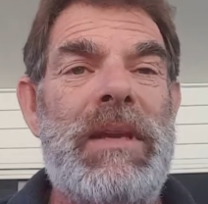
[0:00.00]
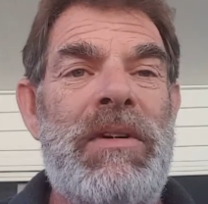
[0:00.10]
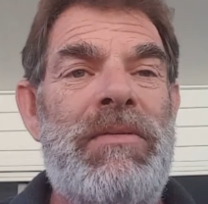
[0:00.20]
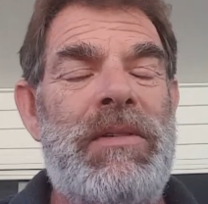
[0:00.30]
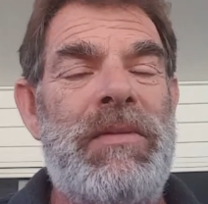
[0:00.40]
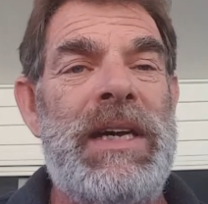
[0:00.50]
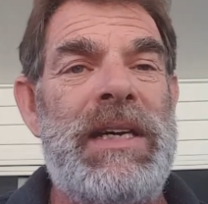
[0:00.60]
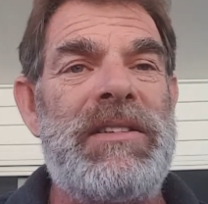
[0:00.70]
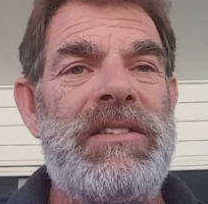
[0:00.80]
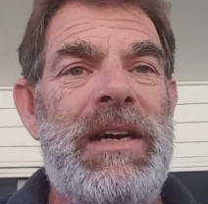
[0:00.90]
with what we
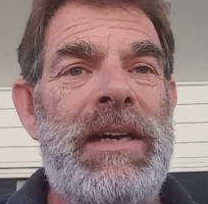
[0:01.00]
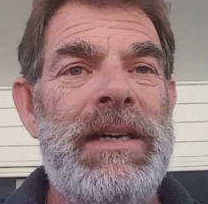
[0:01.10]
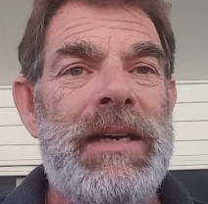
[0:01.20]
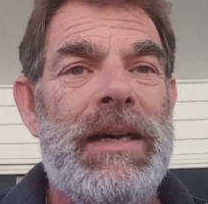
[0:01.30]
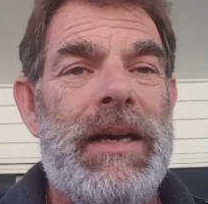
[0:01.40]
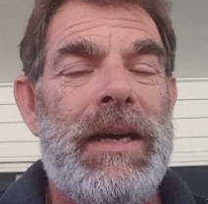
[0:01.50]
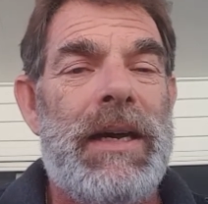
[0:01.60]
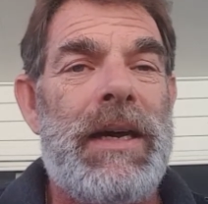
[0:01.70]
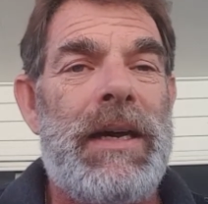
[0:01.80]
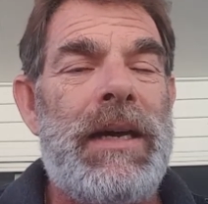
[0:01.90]
had to say,
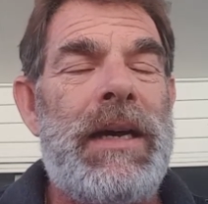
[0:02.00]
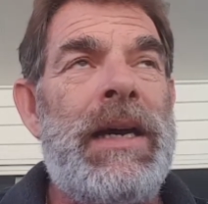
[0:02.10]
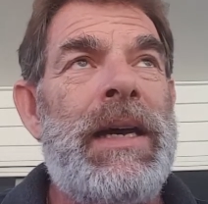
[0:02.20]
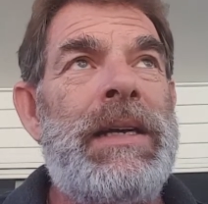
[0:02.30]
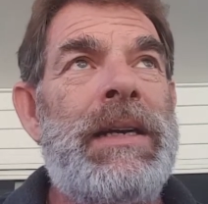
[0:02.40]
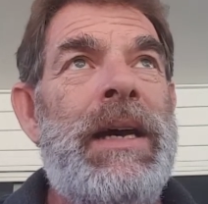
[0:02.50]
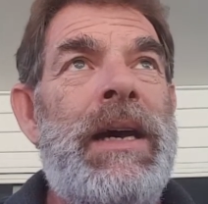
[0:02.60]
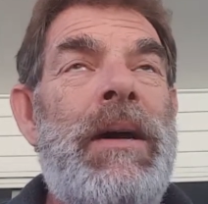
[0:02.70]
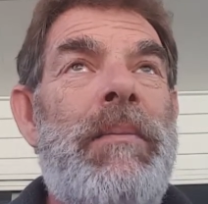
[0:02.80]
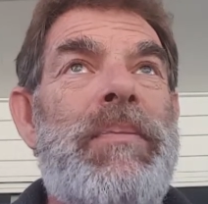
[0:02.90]
and
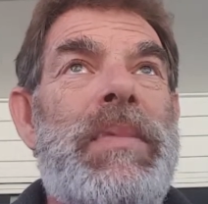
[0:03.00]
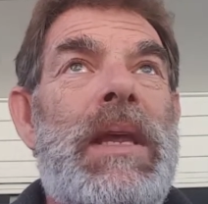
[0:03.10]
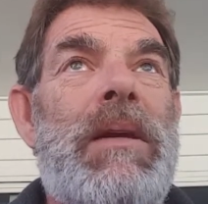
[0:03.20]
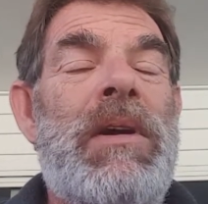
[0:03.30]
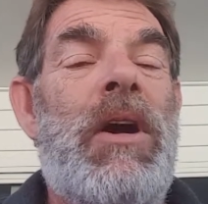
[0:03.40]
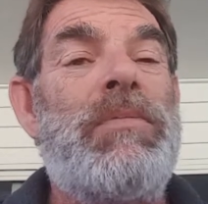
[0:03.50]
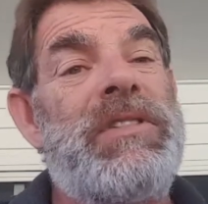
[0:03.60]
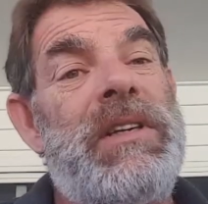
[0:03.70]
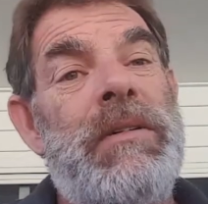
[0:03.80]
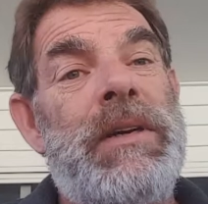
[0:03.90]
we hope
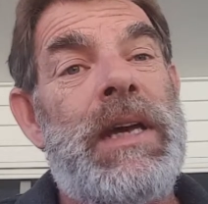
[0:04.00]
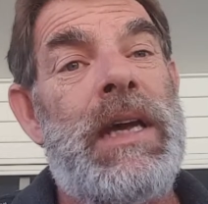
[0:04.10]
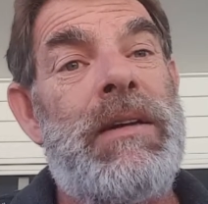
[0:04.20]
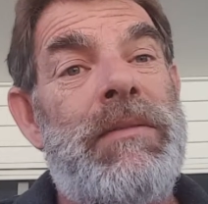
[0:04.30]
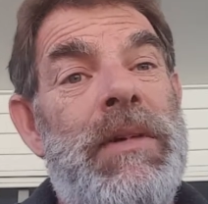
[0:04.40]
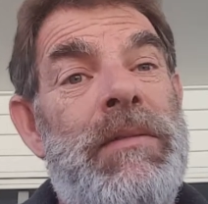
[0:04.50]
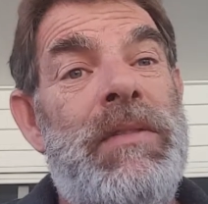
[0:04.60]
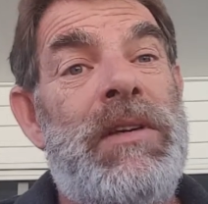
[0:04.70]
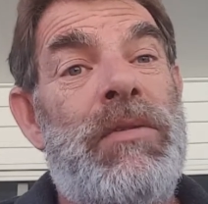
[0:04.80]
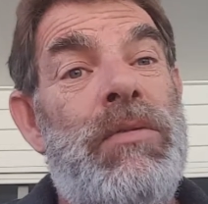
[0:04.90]
to see you again when
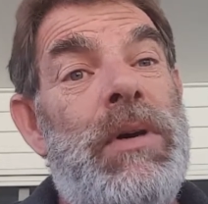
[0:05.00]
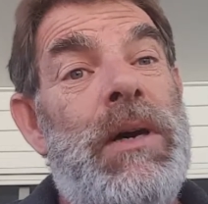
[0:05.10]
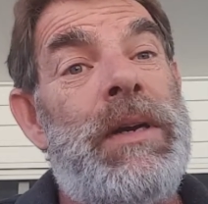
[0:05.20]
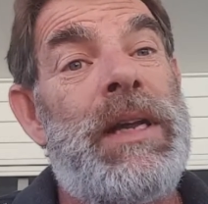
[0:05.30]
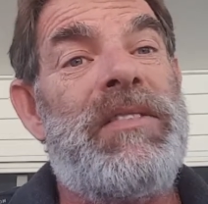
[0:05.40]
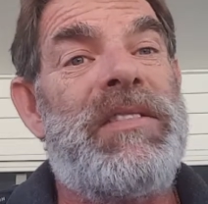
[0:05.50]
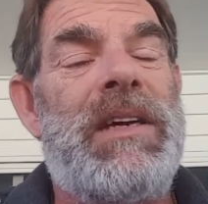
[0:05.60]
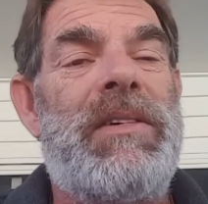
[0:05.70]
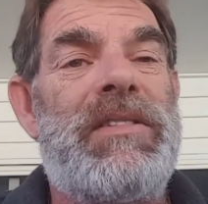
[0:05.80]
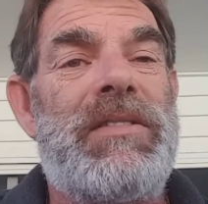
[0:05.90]
we do our next
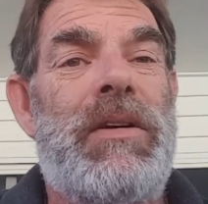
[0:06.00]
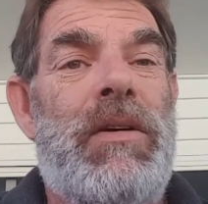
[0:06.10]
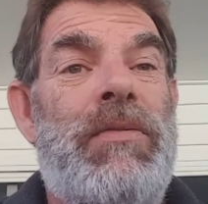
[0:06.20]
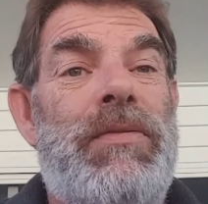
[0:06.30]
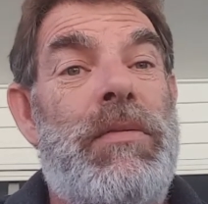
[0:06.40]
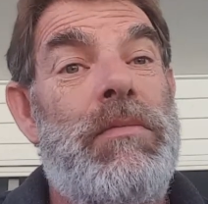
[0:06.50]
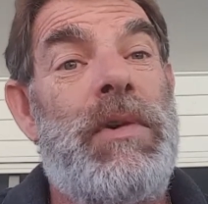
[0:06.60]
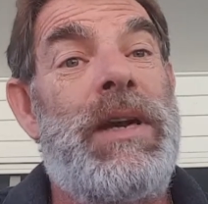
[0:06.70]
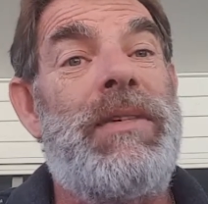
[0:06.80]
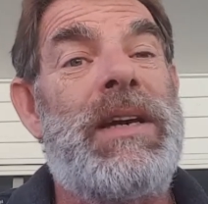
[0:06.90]
series of
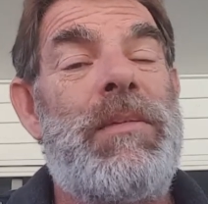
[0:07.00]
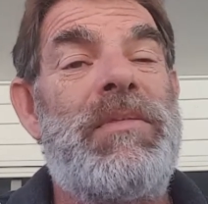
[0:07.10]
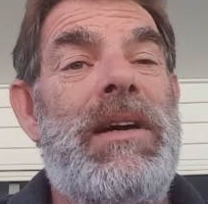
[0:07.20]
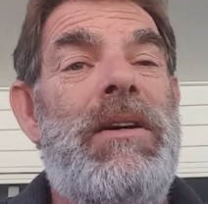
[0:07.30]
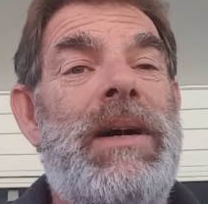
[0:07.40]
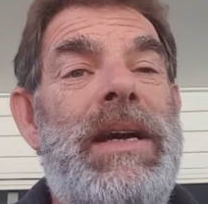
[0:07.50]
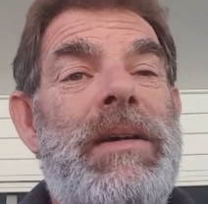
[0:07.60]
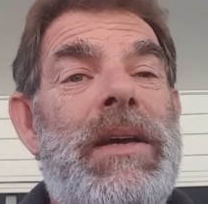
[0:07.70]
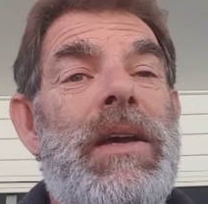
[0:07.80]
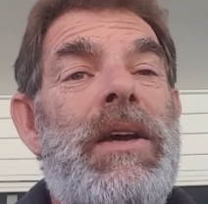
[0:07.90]
whatever comes our way.
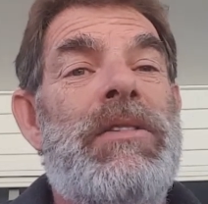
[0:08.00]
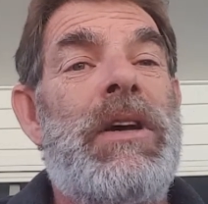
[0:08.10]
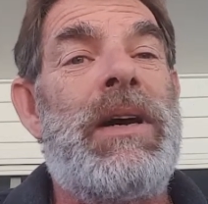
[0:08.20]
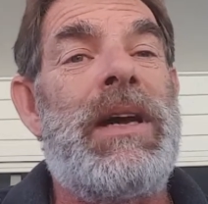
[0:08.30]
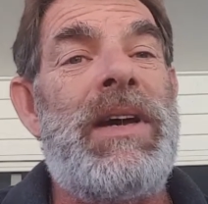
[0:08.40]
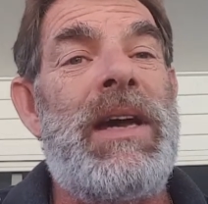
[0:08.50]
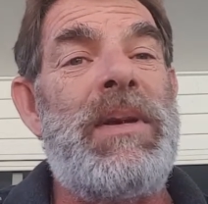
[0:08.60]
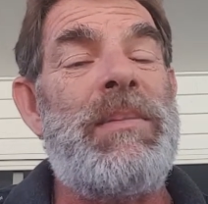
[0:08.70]
So have a happy